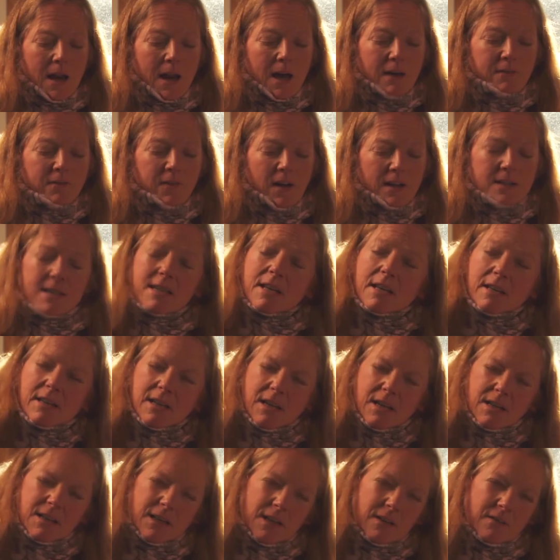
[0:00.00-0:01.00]
I fancied the
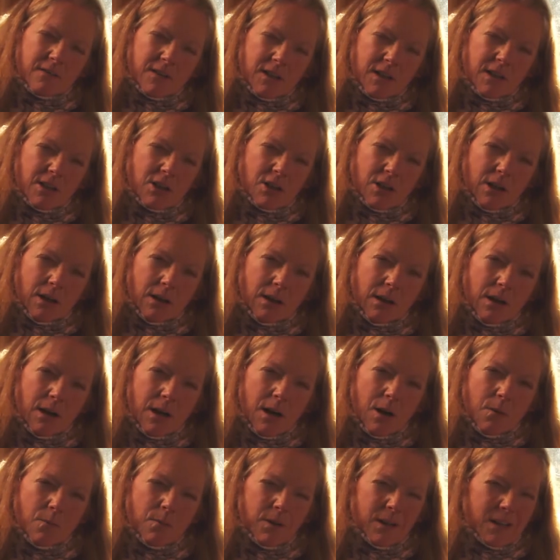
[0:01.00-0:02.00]
idea of teaching,
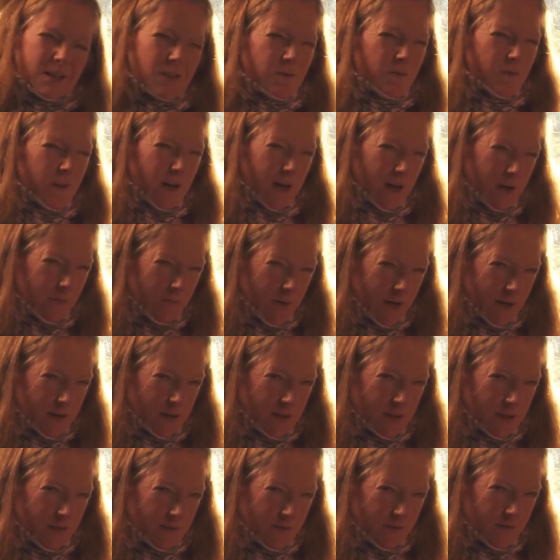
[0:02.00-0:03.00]
but it's very
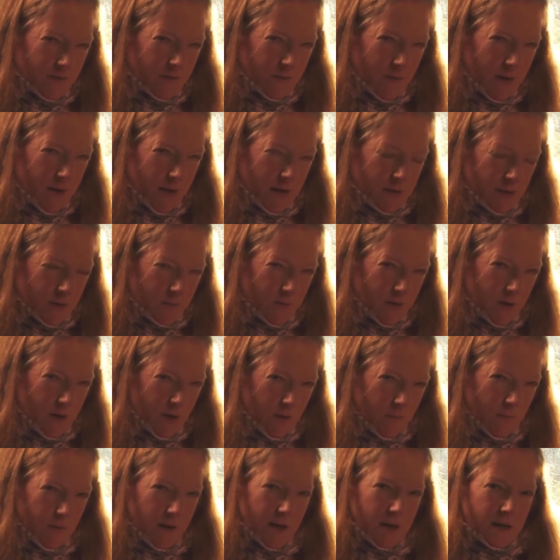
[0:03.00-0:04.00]
competitive to
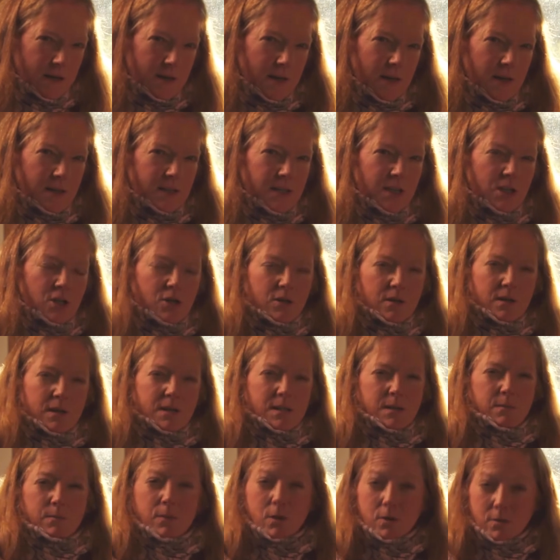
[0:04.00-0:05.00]
become a teacher in a
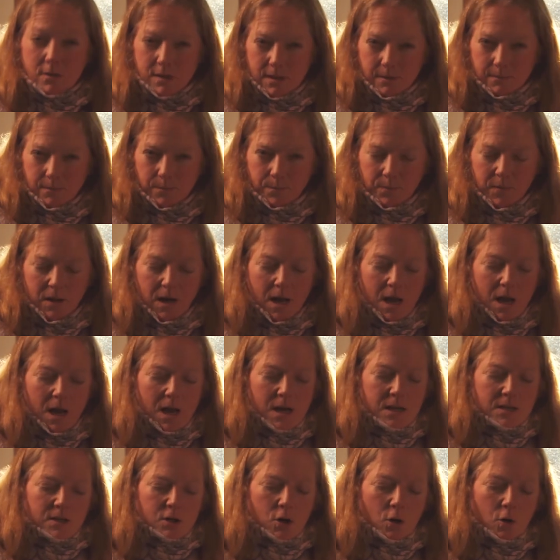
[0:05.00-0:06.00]
symposium.
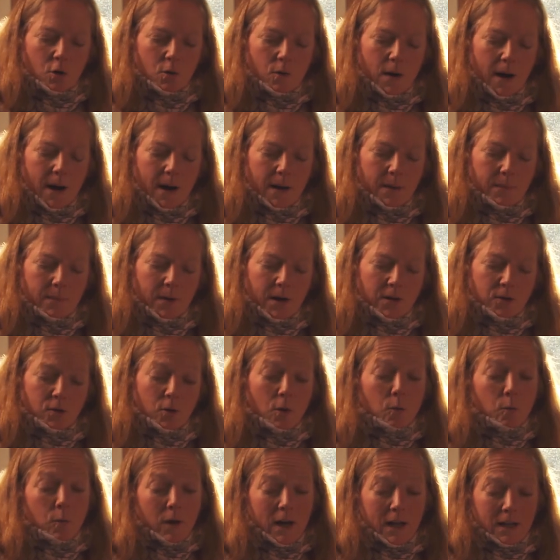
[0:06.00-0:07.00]
So I thought,
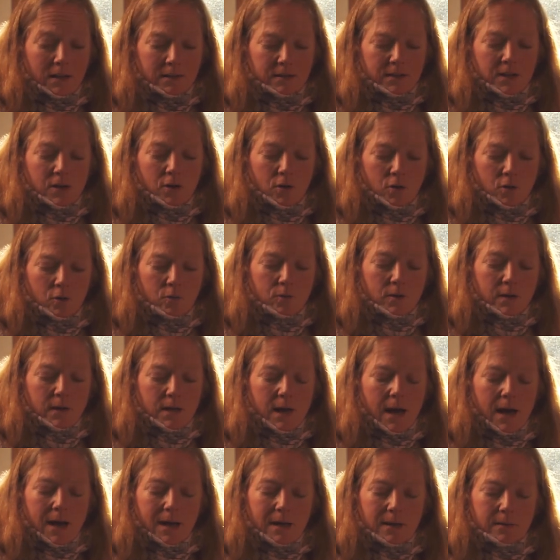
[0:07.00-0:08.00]
well, you know,
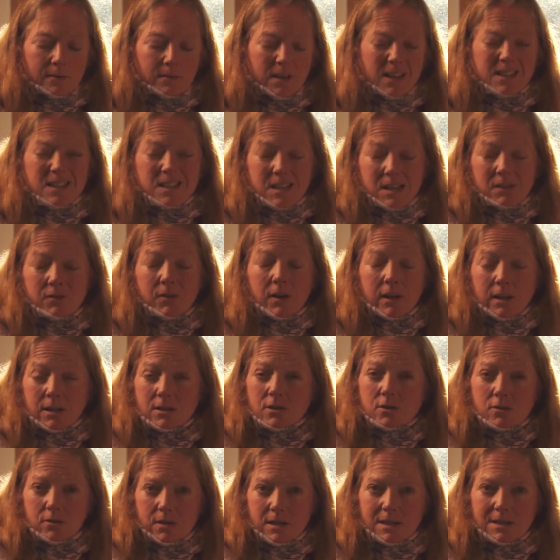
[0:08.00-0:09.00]
let's see if I can
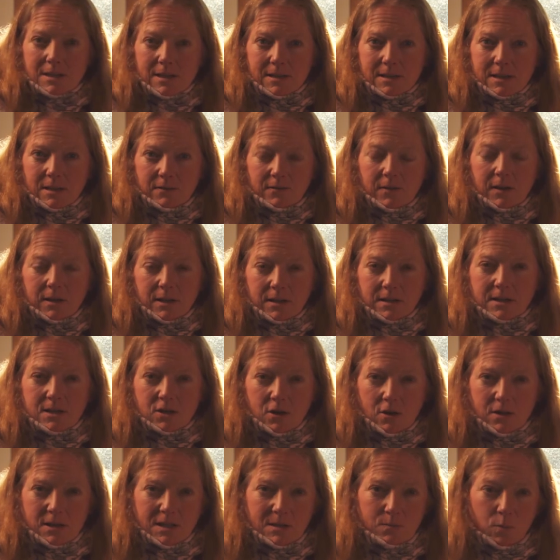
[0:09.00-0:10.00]
do this, let's see if I can
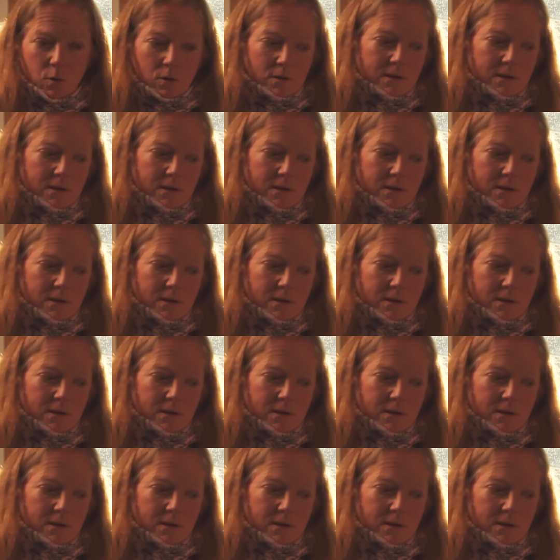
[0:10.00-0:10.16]
start small.